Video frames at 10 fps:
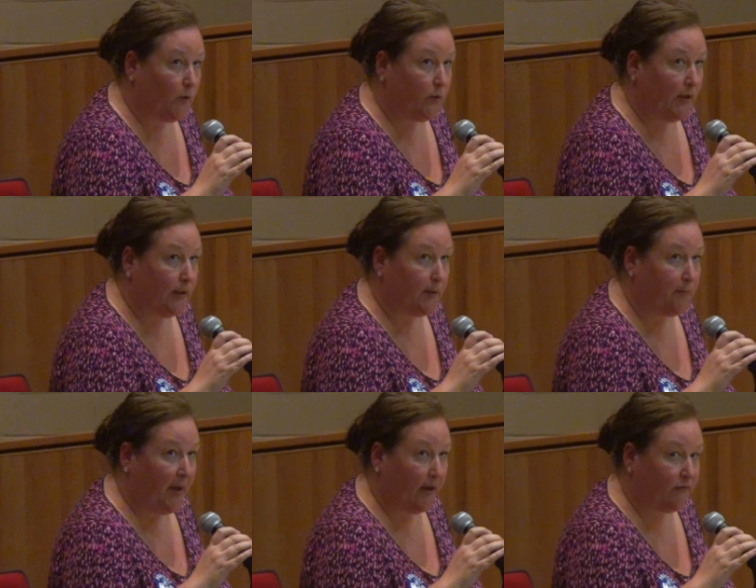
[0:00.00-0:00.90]
Road in
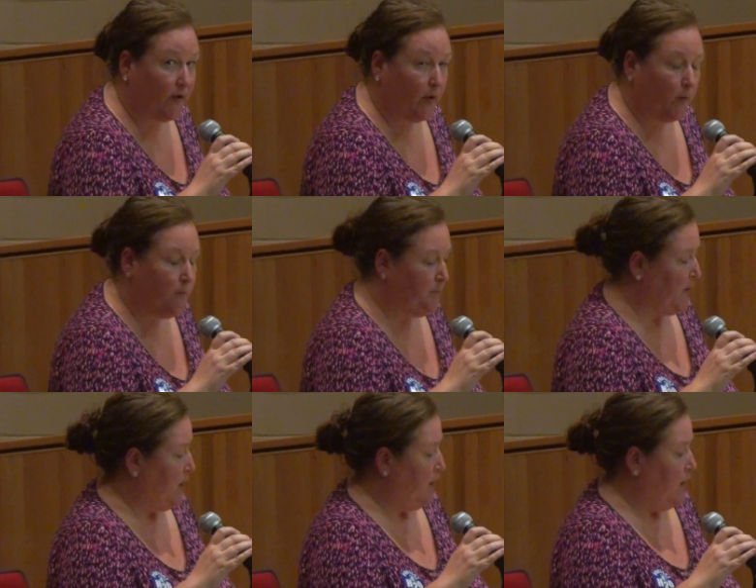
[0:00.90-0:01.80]
Pascoag.
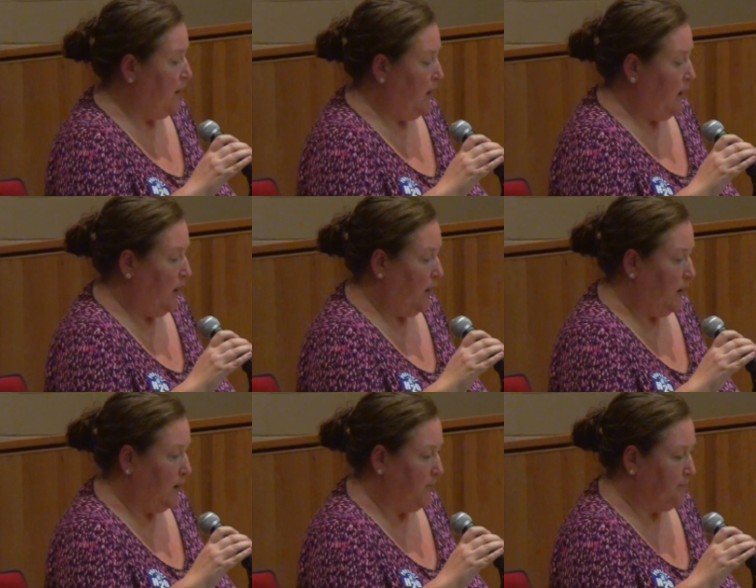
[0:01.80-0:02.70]

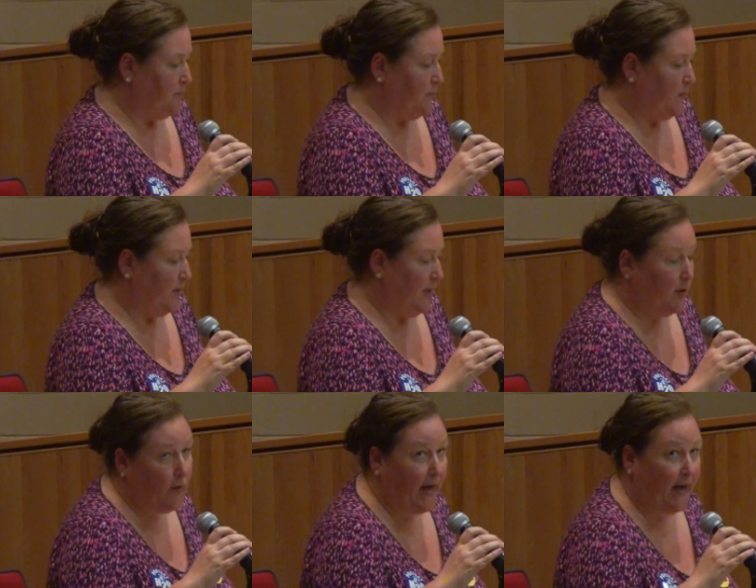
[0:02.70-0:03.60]
Um,
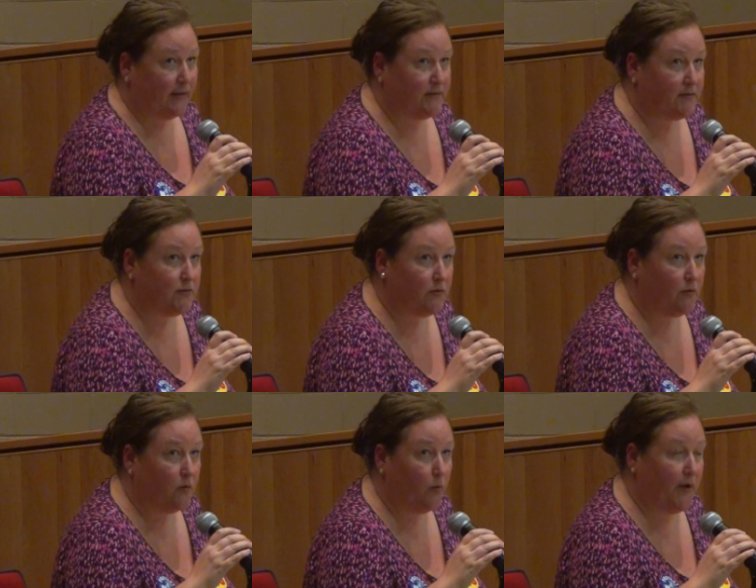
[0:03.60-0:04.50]
Ewa asked
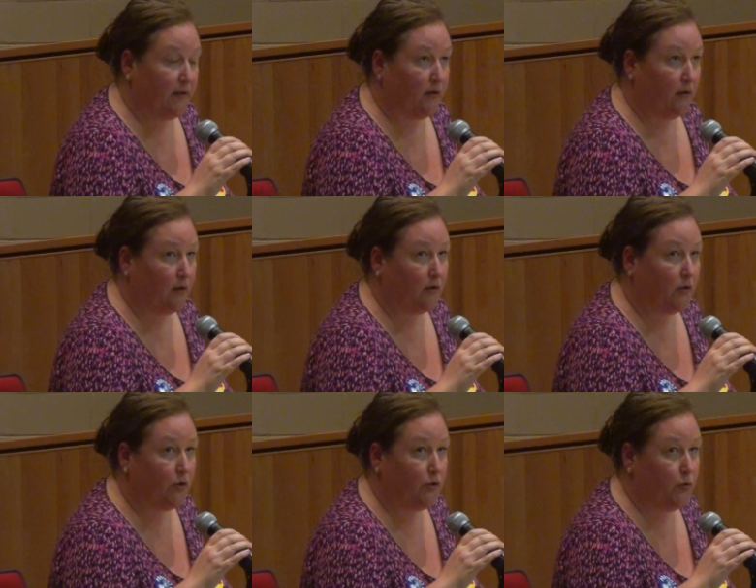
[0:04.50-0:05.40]
where
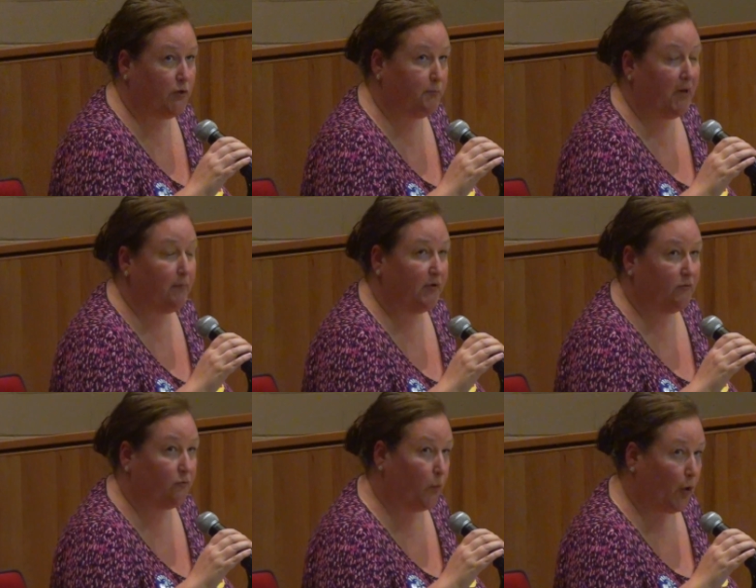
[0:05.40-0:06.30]
the union
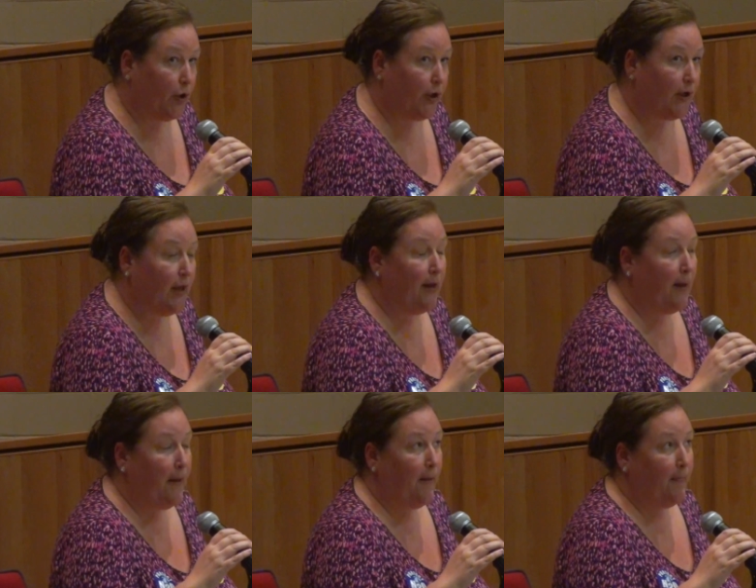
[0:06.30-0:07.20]
members were.
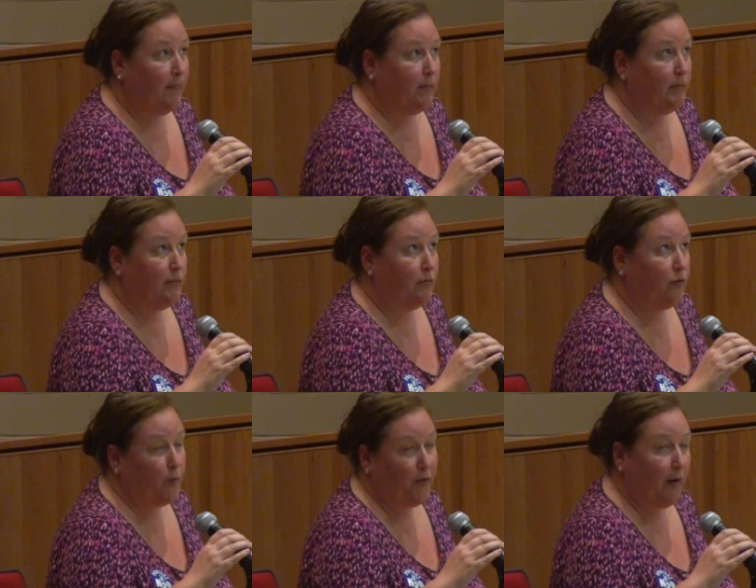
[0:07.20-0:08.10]

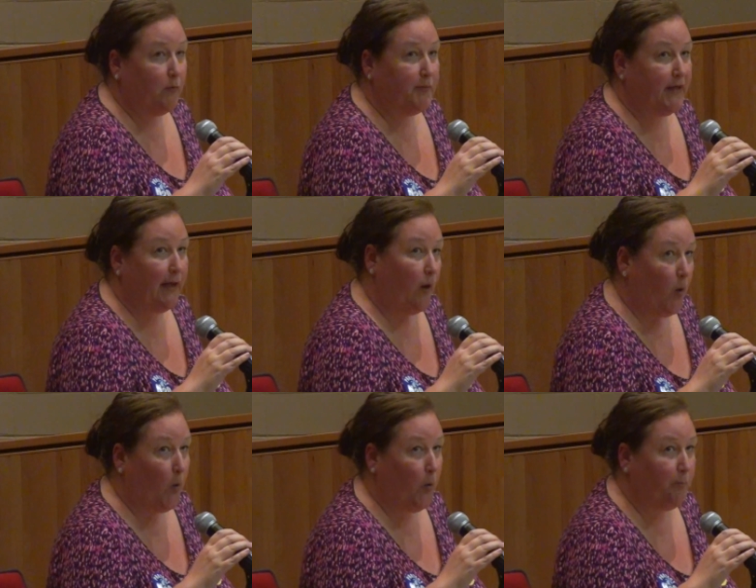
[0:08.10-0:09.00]
They're probably at
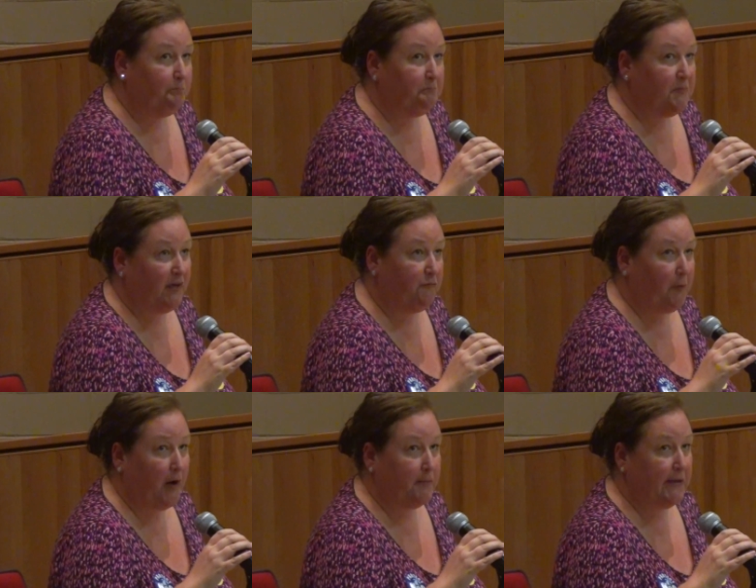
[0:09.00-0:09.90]
home.
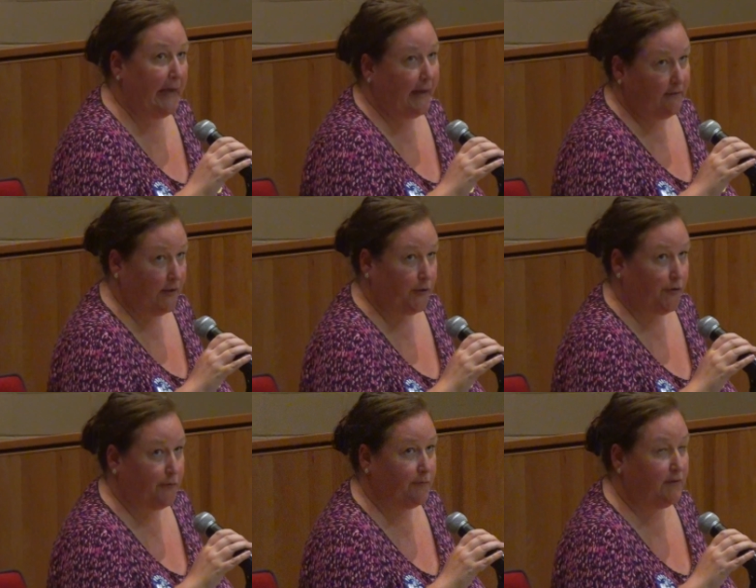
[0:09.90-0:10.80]
They've probably had
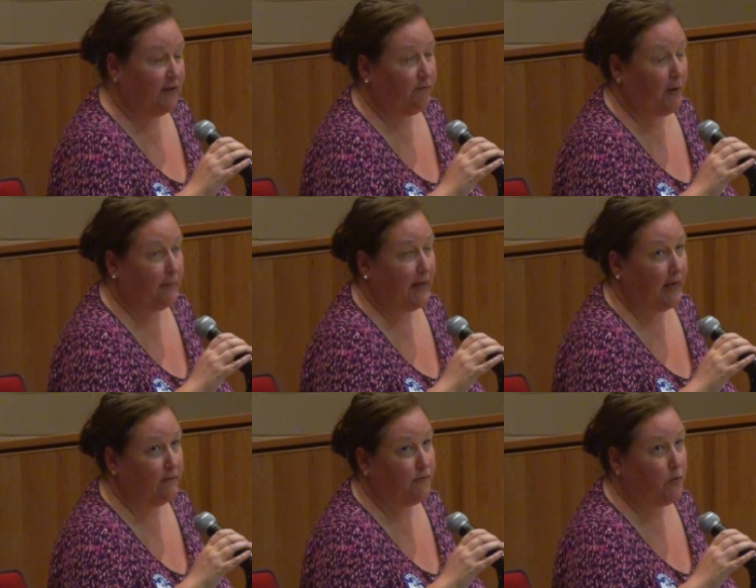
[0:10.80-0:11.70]
dinner. They've probably
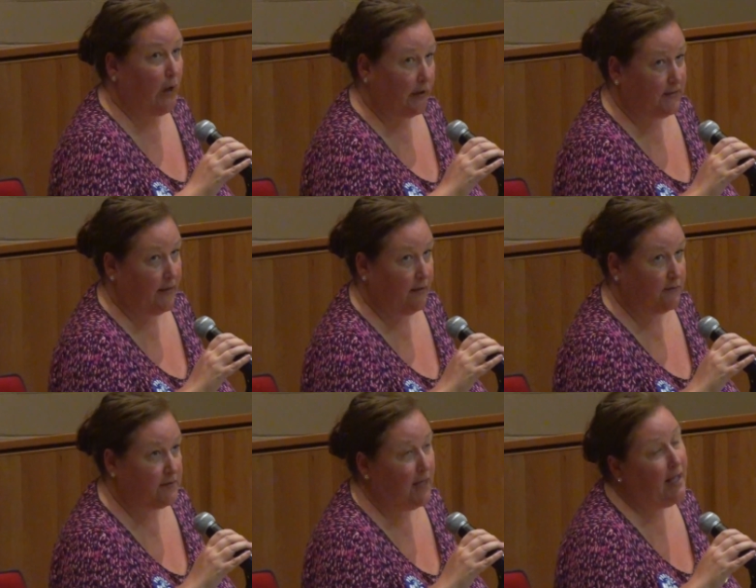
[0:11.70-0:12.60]
had a few
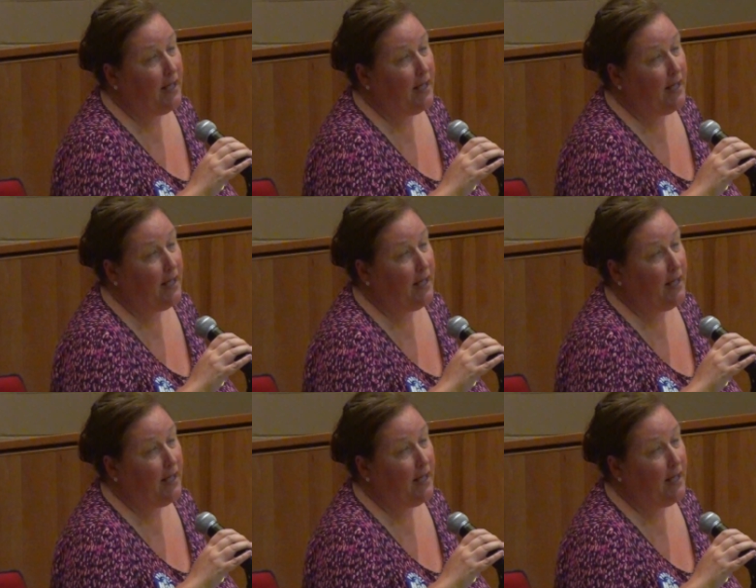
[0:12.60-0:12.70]
cocktails.